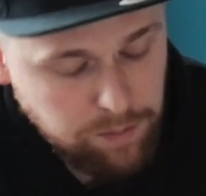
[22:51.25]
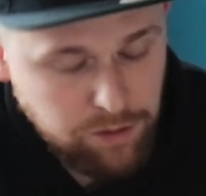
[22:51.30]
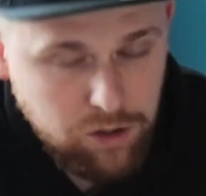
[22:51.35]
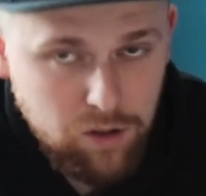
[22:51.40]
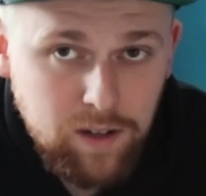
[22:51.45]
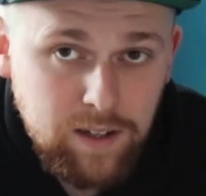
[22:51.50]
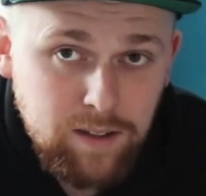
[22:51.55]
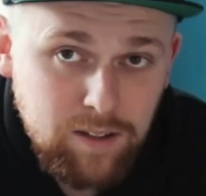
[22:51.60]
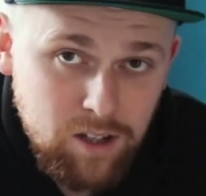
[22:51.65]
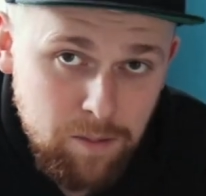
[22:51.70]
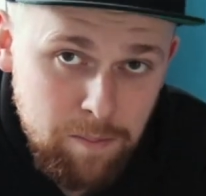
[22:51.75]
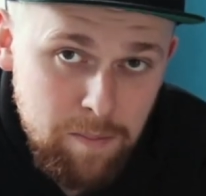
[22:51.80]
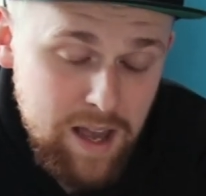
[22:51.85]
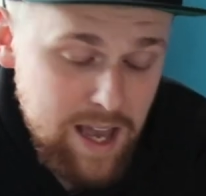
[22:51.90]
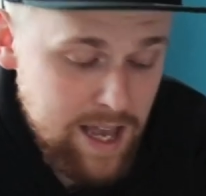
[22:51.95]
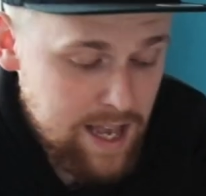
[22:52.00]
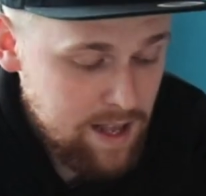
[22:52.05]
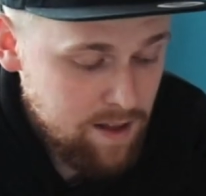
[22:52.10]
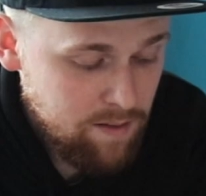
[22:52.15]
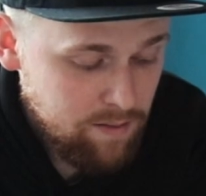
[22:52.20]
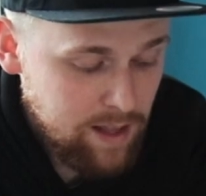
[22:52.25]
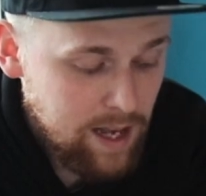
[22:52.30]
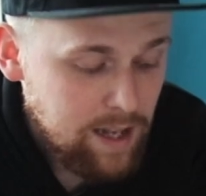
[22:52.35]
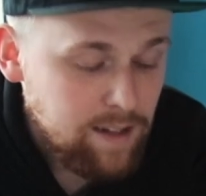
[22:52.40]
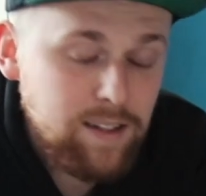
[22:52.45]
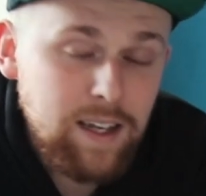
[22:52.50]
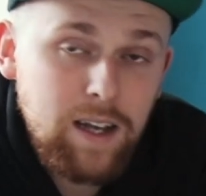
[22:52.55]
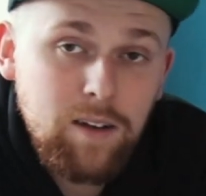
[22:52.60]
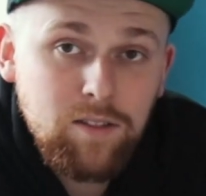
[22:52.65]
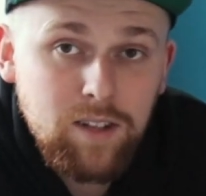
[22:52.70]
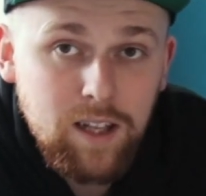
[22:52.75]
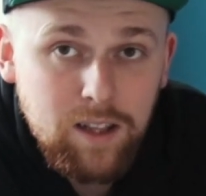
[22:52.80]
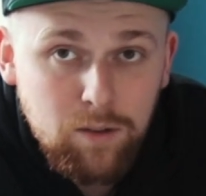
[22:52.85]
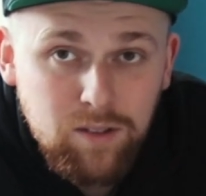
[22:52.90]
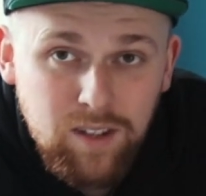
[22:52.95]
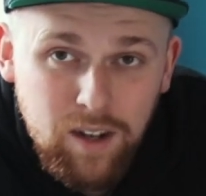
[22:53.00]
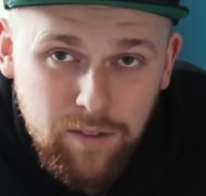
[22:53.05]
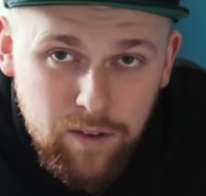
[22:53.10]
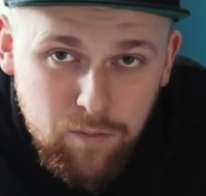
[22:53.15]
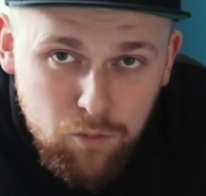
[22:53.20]
So to me, that sounds like they was
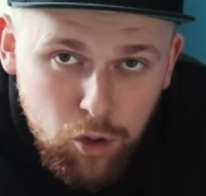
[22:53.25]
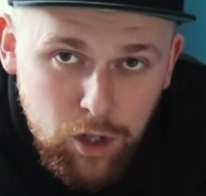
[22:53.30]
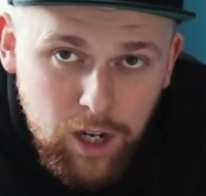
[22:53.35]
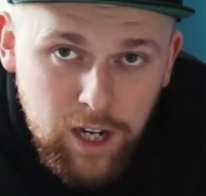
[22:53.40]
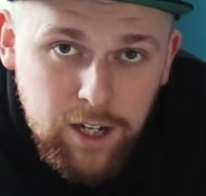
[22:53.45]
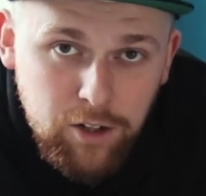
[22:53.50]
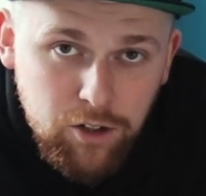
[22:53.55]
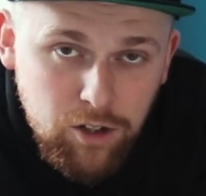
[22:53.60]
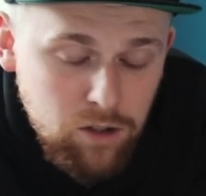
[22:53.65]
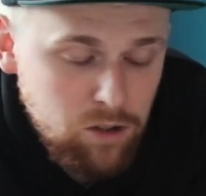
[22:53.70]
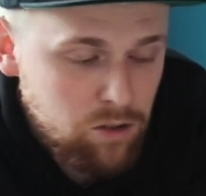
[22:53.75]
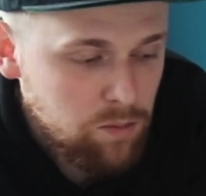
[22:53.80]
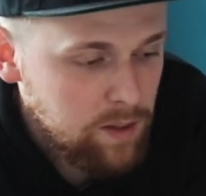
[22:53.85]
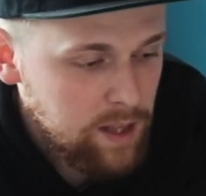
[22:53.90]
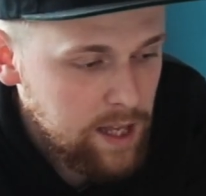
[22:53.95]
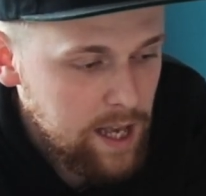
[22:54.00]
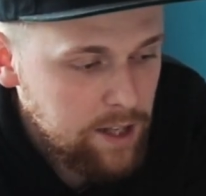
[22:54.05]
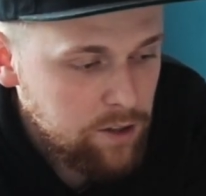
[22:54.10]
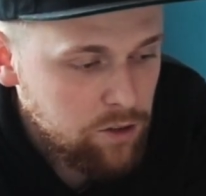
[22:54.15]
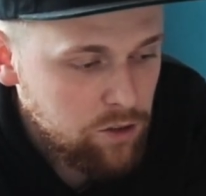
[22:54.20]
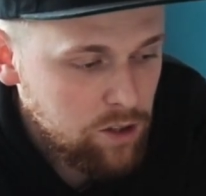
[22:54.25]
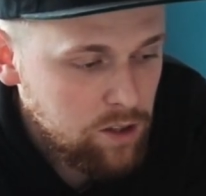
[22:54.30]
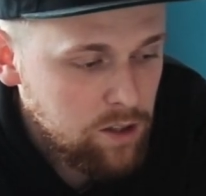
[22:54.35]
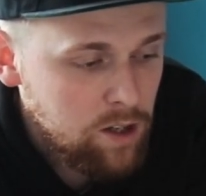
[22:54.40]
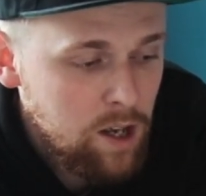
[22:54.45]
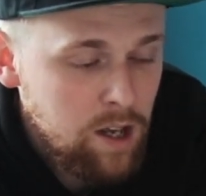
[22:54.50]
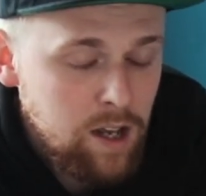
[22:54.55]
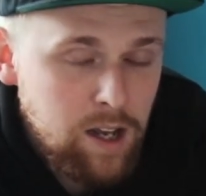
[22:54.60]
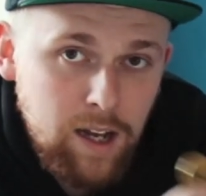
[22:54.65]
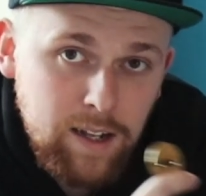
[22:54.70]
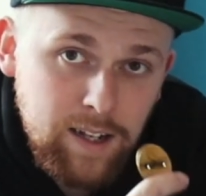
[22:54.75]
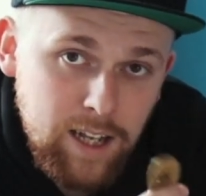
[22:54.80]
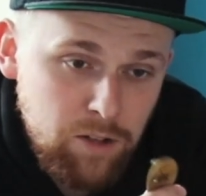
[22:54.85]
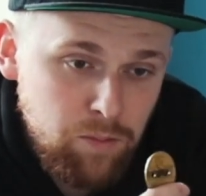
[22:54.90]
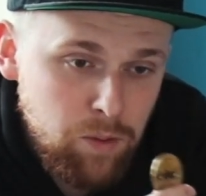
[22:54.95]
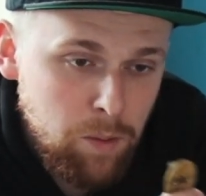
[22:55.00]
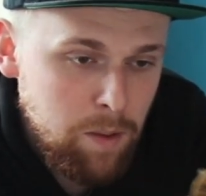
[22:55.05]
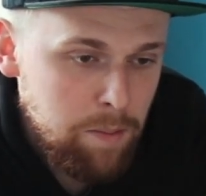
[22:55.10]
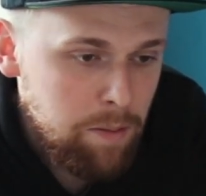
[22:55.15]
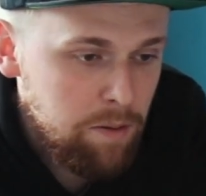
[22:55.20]
having running issues with the engine, and that's
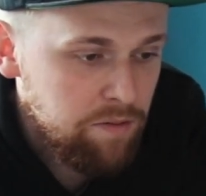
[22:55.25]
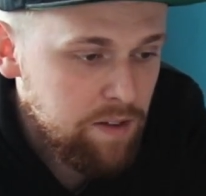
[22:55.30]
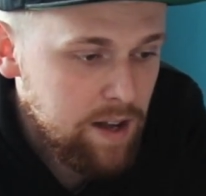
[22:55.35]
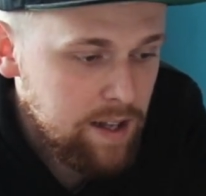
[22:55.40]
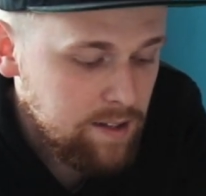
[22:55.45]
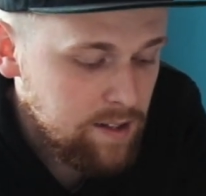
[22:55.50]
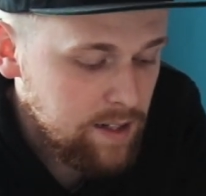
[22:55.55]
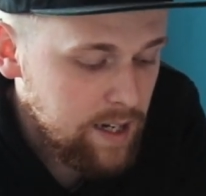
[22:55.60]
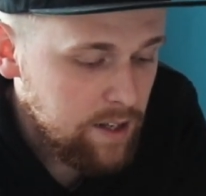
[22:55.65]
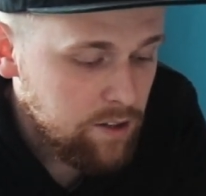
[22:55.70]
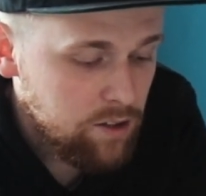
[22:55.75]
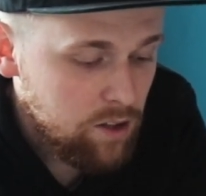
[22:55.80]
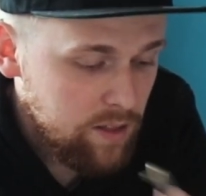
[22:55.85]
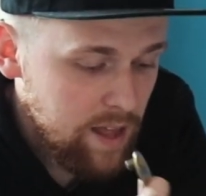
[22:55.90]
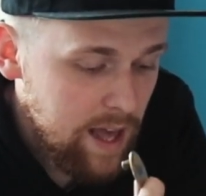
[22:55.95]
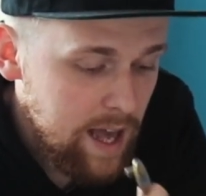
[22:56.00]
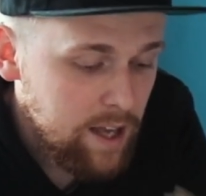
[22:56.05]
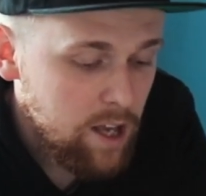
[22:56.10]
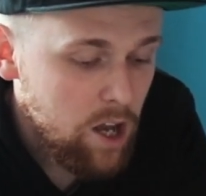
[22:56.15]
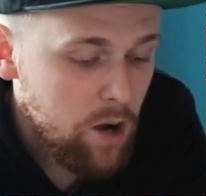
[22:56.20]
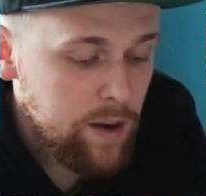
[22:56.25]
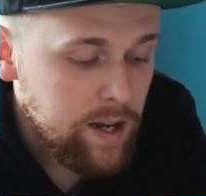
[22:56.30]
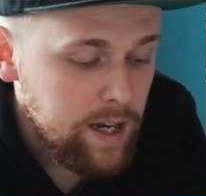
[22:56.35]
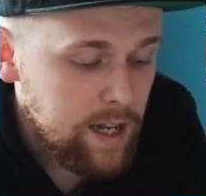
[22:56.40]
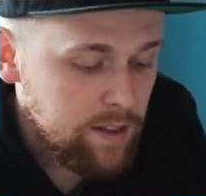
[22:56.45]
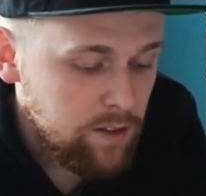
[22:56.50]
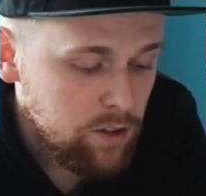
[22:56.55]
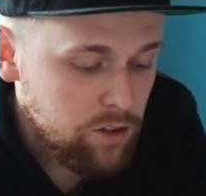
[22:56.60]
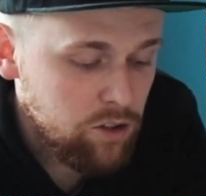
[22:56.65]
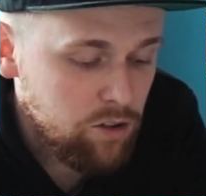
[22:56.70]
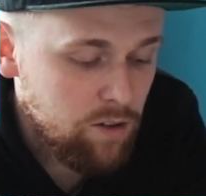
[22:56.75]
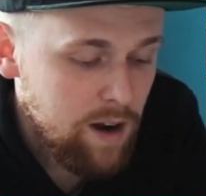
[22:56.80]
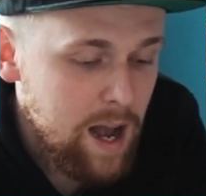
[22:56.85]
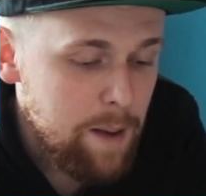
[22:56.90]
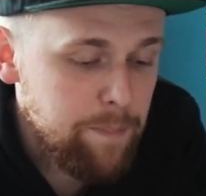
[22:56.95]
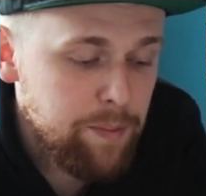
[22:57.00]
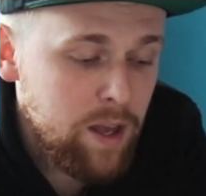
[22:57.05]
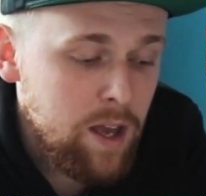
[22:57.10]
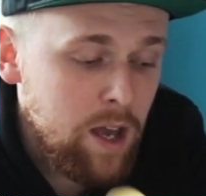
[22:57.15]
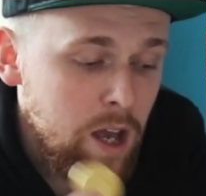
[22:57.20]
probably perfected it. So they're going in the scrap.